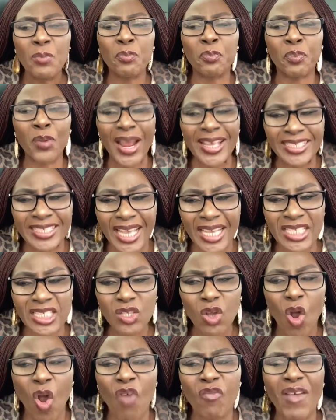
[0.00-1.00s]
presence
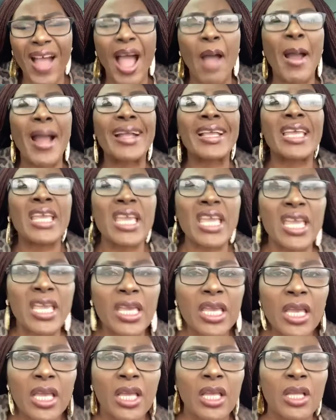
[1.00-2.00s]
of our
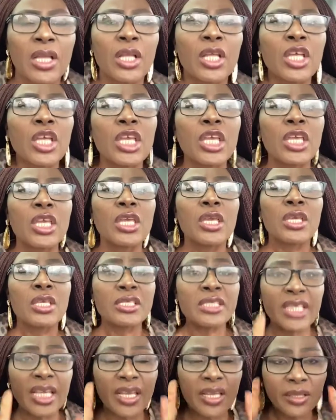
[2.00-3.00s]
king.
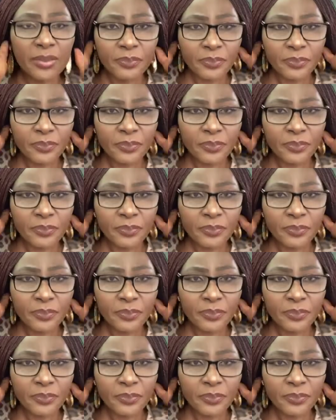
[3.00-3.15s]
See,